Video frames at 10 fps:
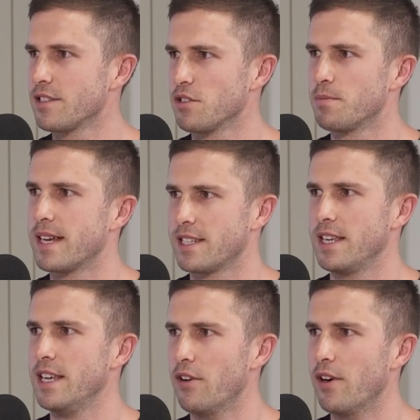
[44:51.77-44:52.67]
So it's basically a
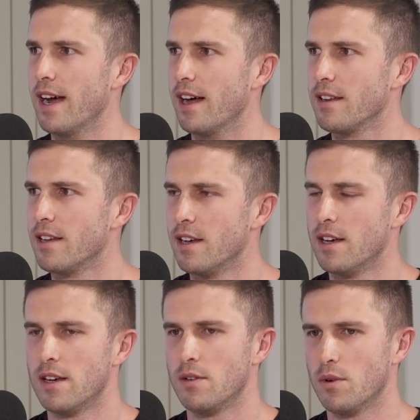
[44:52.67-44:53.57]
year out.
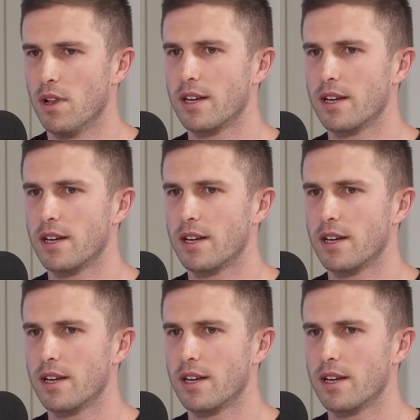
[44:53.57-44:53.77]
Well,